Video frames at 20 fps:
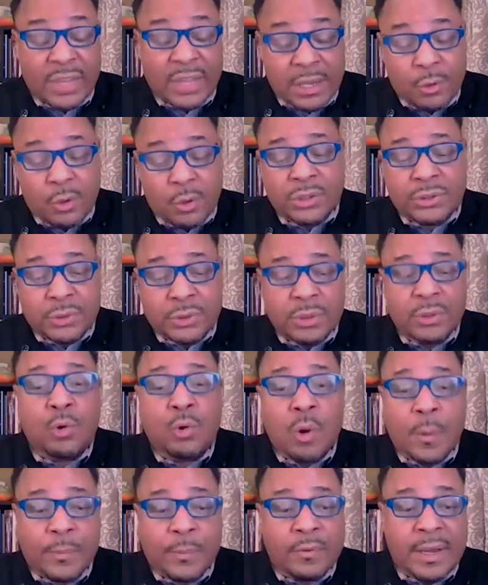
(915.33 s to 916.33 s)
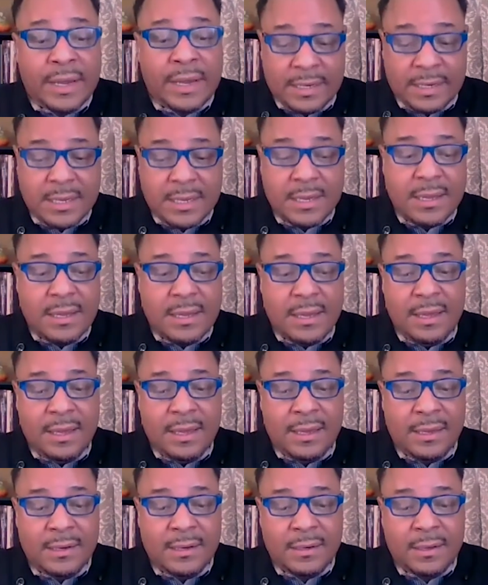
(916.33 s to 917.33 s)
and also incorporate
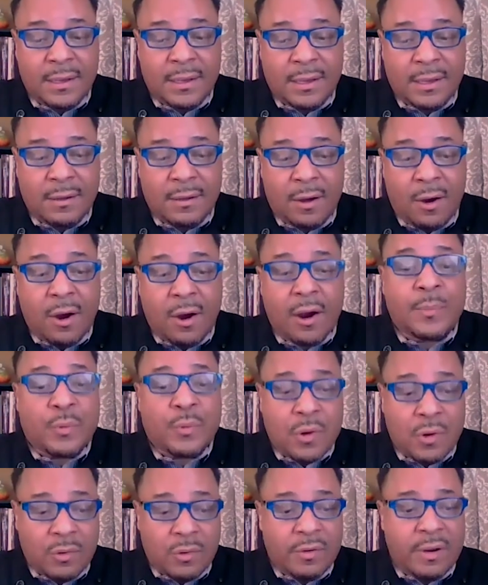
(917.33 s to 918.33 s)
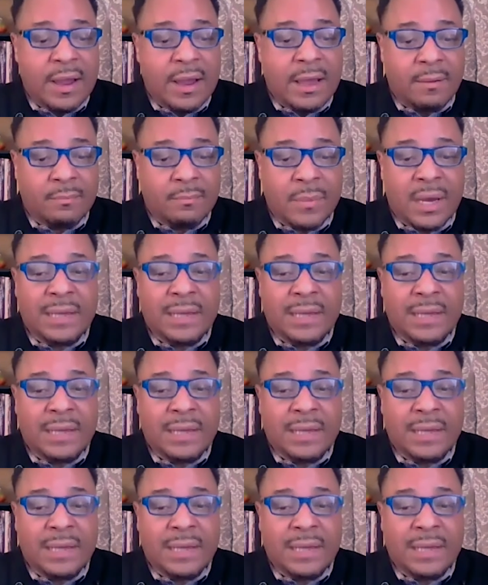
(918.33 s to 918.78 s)
in our program,